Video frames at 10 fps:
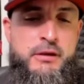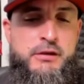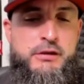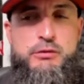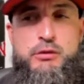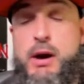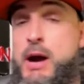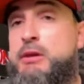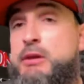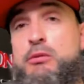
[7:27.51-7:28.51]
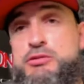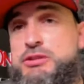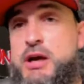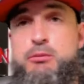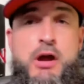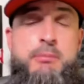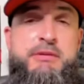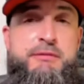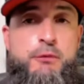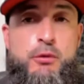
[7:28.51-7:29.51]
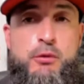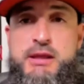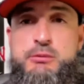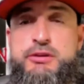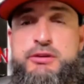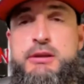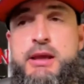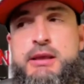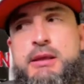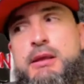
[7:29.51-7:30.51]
you know, how he almost got robbed before while he was in LA.